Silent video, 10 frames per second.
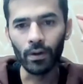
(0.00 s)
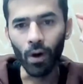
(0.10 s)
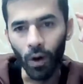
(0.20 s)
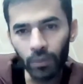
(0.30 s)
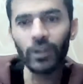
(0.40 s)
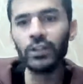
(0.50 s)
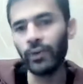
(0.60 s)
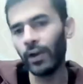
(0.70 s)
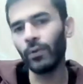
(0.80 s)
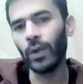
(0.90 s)
Always
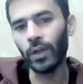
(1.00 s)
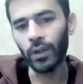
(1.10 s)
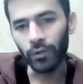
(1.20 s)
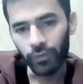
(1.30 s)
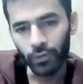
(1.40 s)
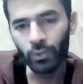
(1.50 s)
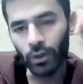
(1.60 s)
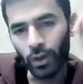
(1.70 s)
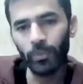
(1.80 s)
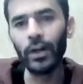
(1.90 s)
find a way. If you
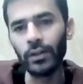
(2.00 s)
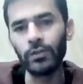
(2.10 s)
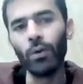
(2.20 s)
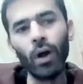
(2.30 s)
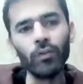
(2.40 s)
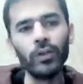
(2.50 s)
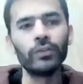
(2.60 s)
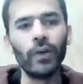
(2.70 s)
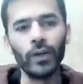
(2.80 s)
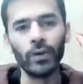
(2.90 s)
commit, you always
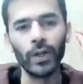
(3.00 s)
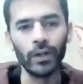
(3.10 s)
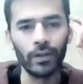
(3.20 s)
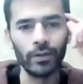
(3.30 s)
find a way.